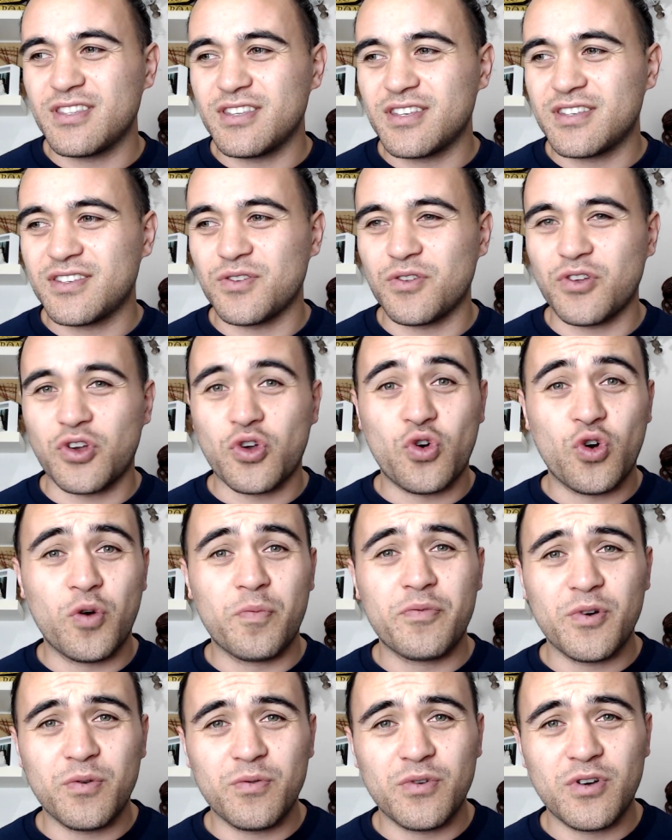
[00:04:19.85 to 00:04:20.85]
this sort of
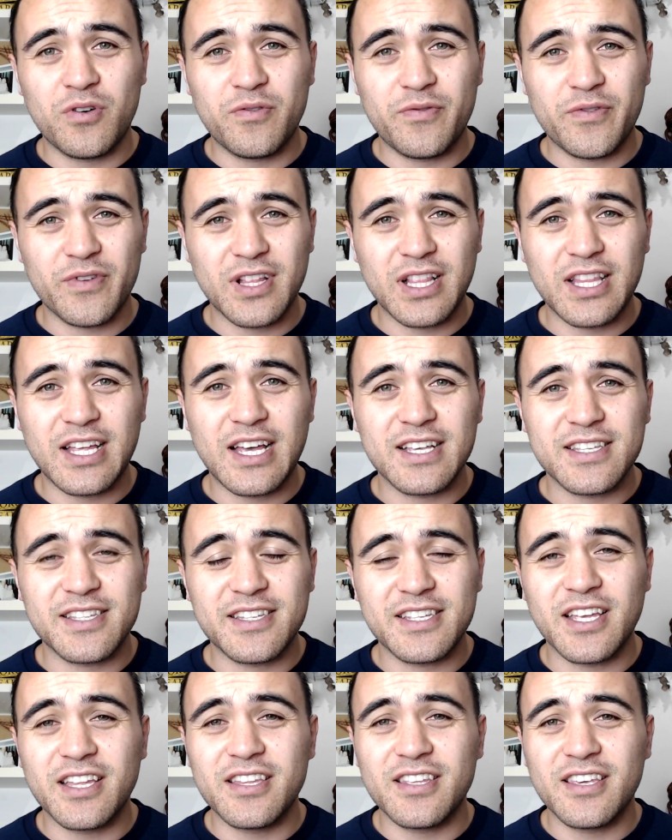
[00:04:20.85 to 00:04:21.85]
corporate world for the last
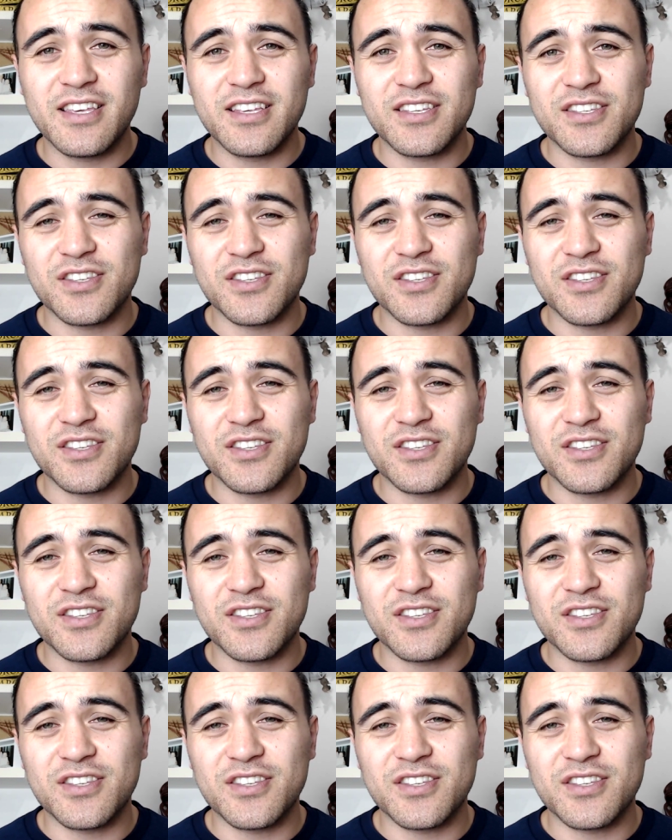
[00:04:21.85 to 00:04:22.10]
10 years.